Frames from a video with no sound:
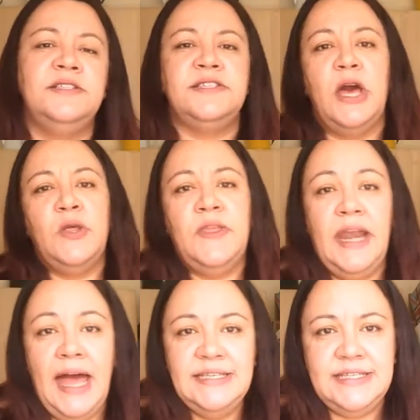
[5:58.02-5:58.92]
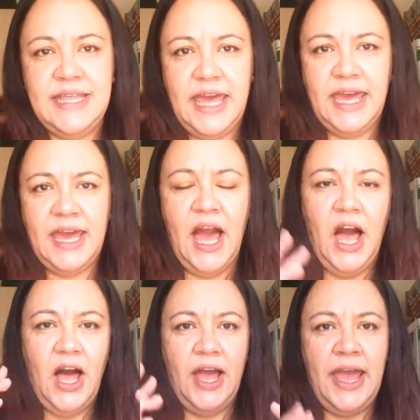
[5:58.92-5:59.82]
so the last thing
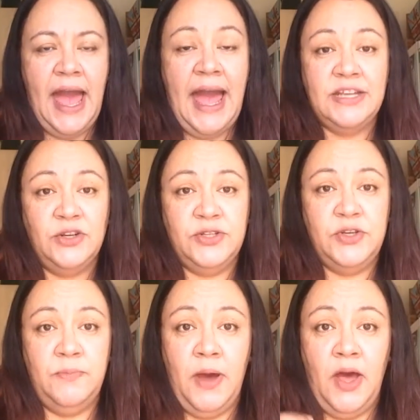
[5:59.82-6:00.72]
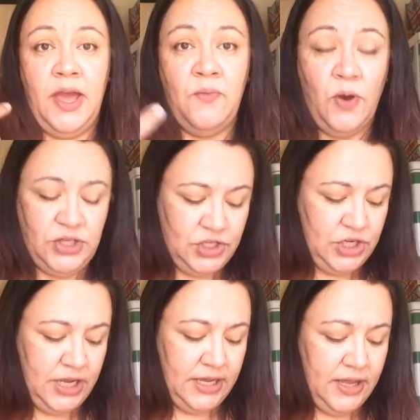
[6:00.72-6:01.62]
I add onto my
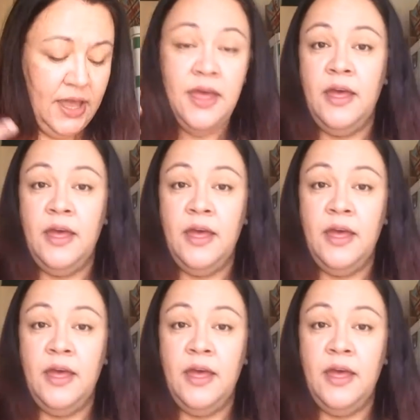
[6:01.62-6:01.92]
washing